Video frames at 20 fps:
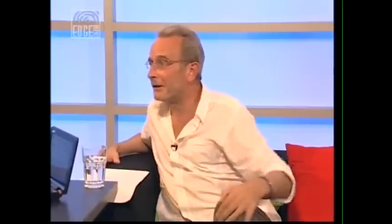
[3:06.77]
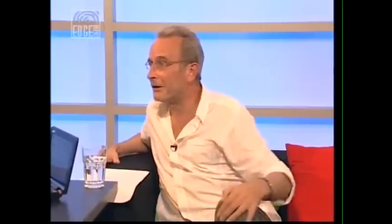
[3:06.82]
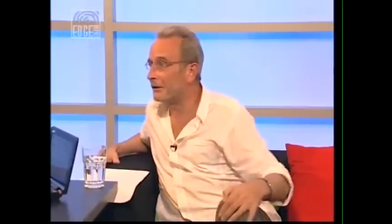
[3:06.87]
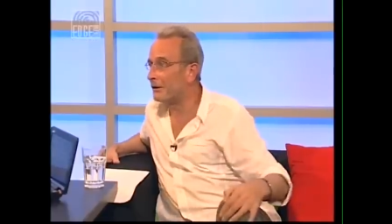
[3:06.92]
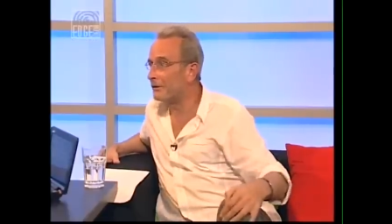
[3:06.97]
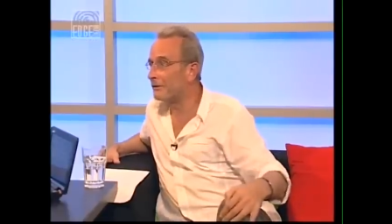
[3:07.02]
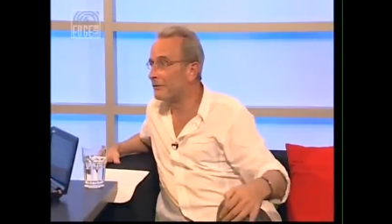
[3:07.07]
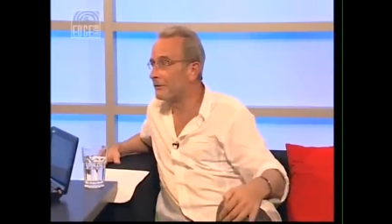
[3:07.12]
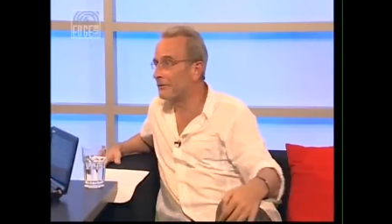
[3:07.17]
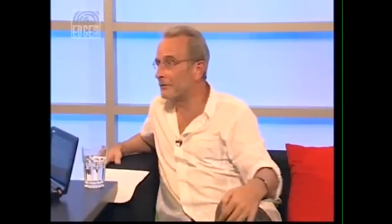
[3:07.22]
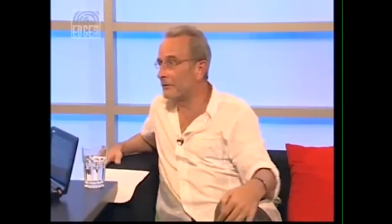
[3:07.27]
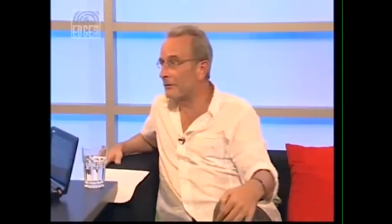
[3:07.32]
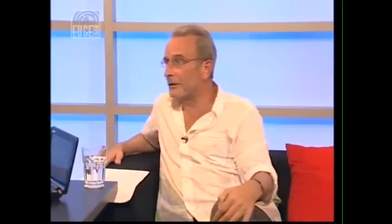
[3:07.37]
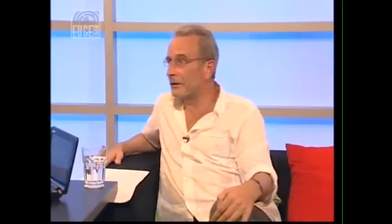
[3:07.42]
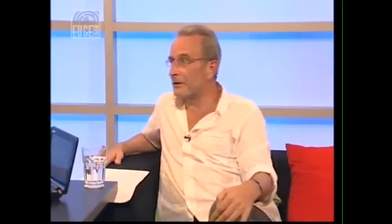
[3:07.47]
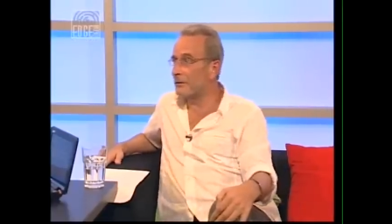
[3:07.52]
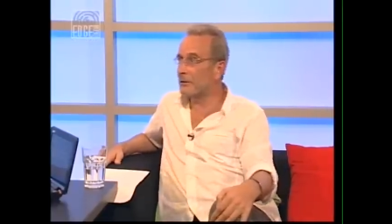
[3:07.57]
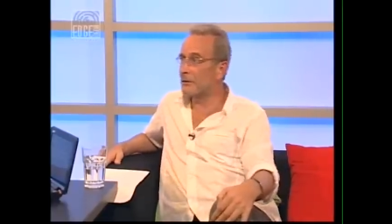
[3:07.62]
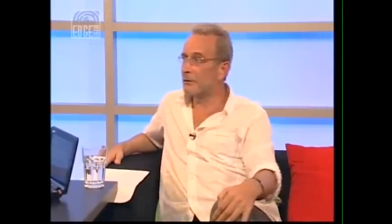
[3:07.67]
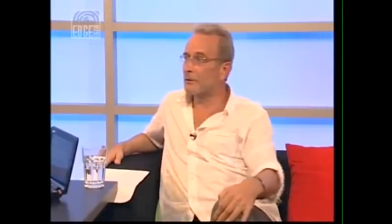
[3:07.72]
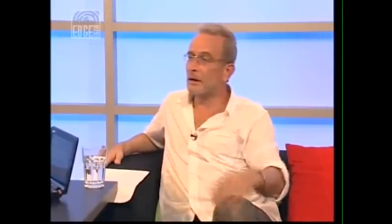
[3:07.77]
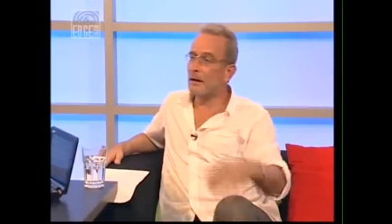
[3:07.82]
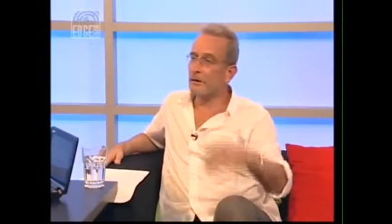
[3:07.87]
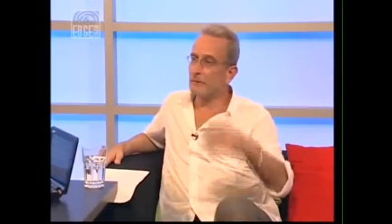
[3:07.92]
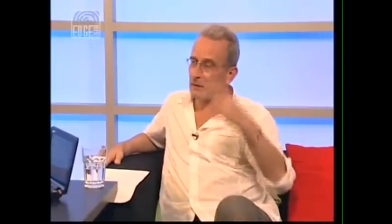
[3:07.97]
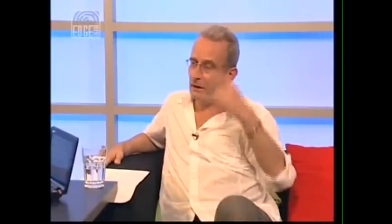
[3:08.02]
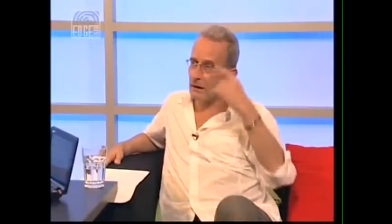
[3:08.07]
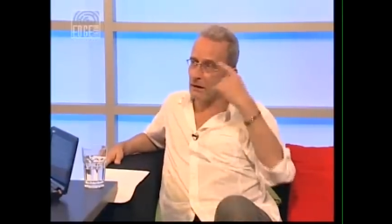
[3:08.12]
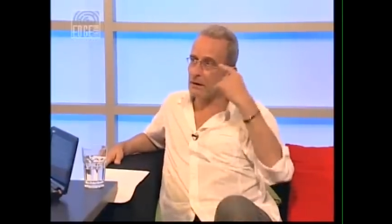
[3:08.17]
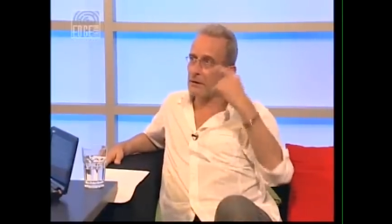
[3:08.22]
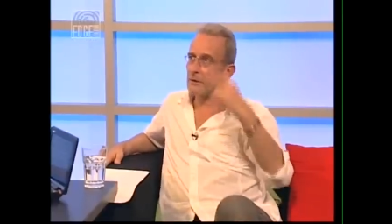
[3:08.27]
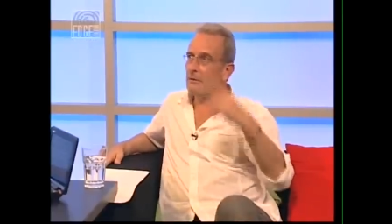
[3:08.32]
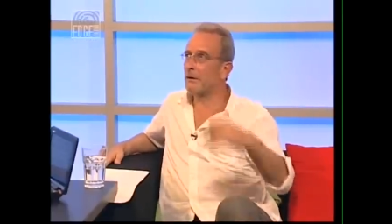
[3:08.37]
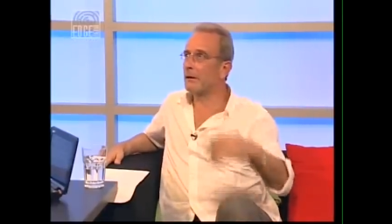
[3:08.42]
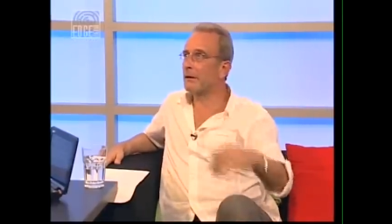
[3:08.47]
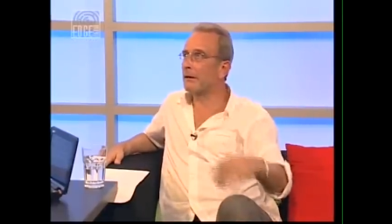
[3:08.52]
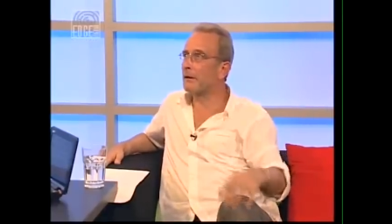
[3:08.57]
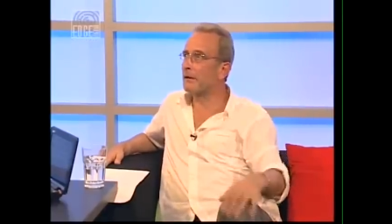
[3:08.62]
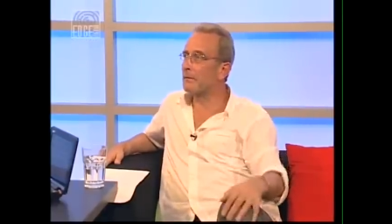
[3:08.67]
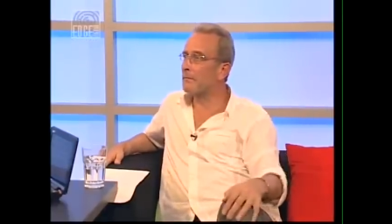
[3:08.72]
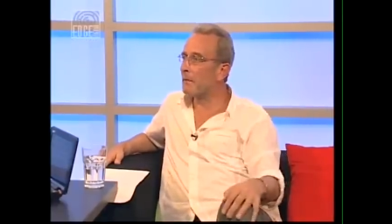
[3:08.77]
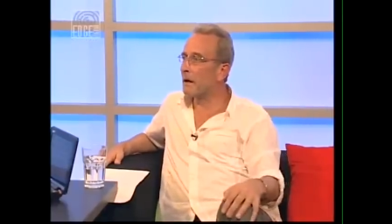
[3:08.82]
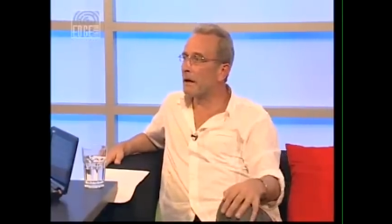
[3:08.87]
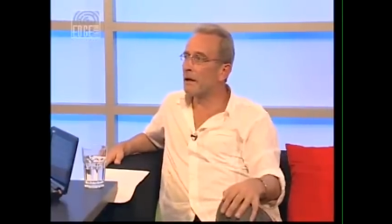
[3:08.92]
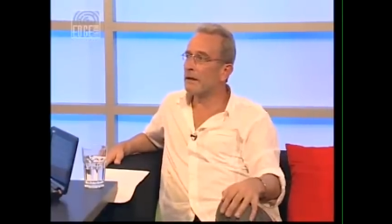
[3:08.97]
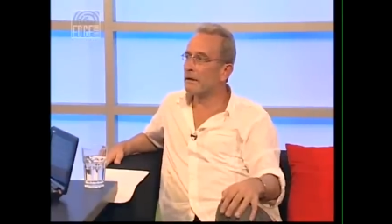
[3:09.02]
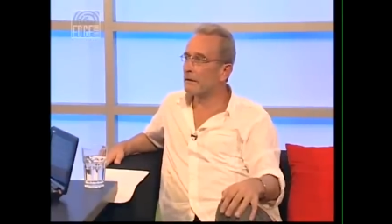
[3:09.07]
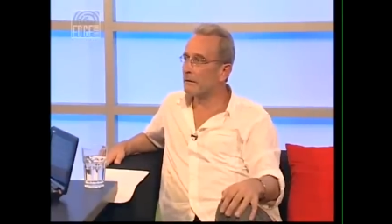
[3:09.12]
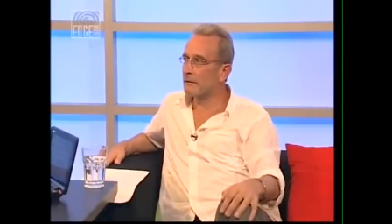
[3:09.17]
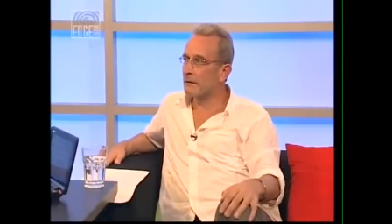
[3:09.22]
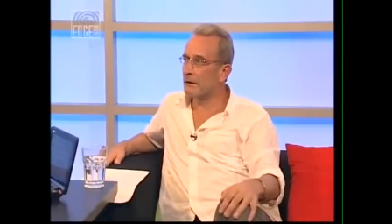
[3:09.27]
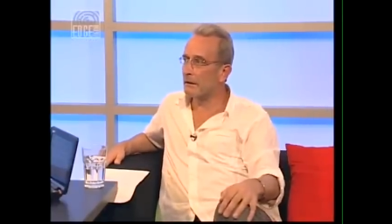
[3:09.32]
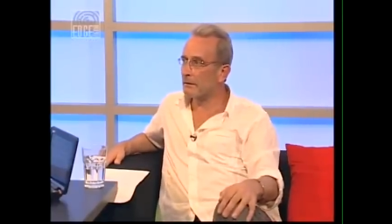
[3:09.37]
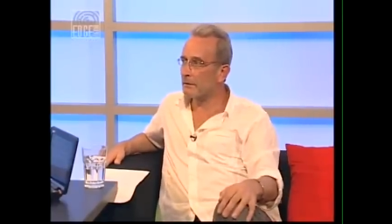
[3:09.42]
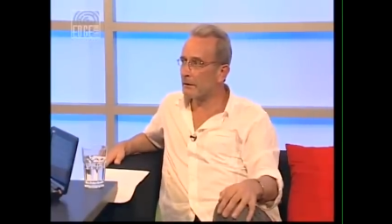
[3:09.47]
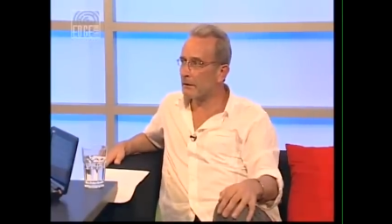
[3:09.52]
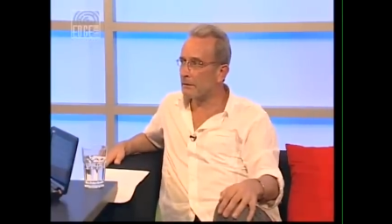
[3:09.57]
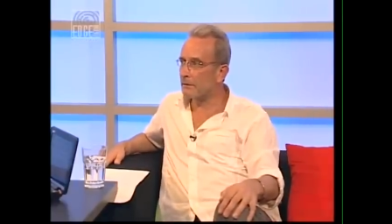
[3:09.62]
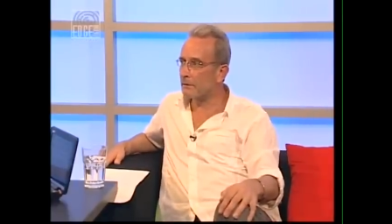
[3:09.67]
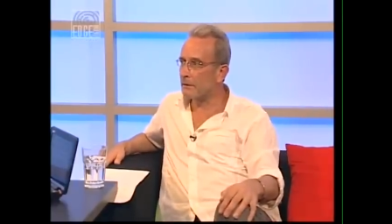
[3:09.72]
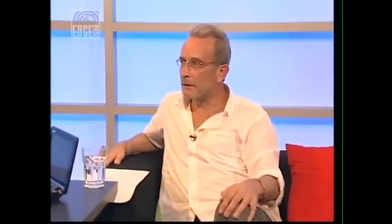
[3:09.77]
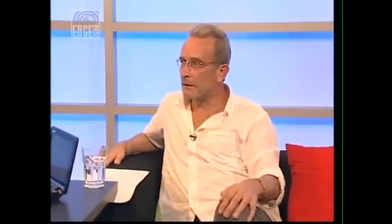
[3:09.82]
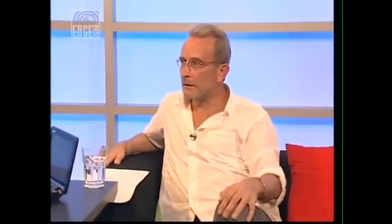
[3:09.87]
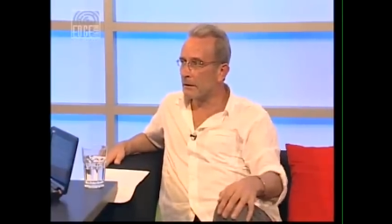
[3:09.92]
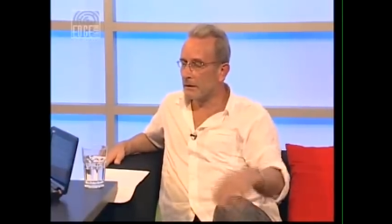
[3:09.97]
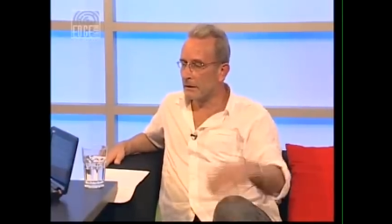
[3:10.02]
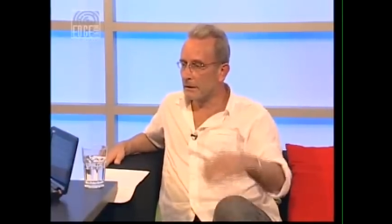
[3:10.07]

of those who haven't actually got a mind of their own.